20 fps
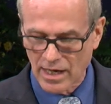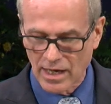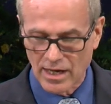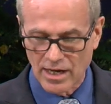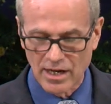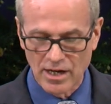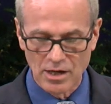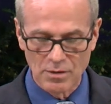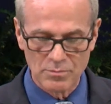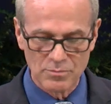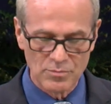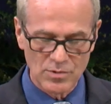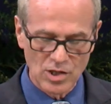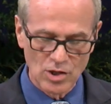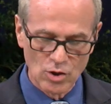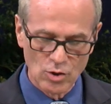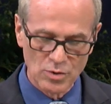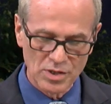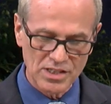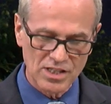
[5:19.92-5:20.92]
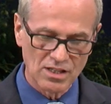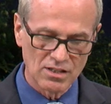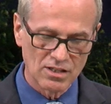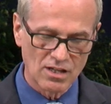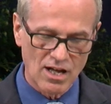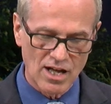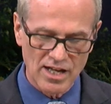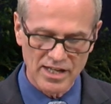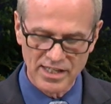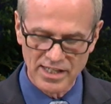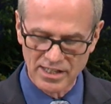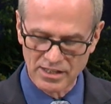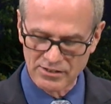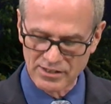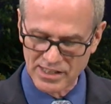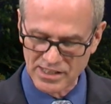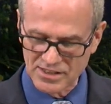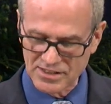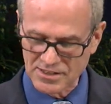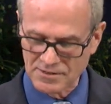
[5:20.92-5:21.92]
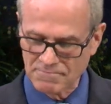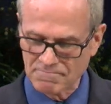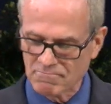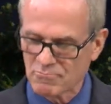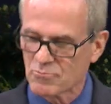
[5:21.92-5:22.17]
Um, you know what the law here is?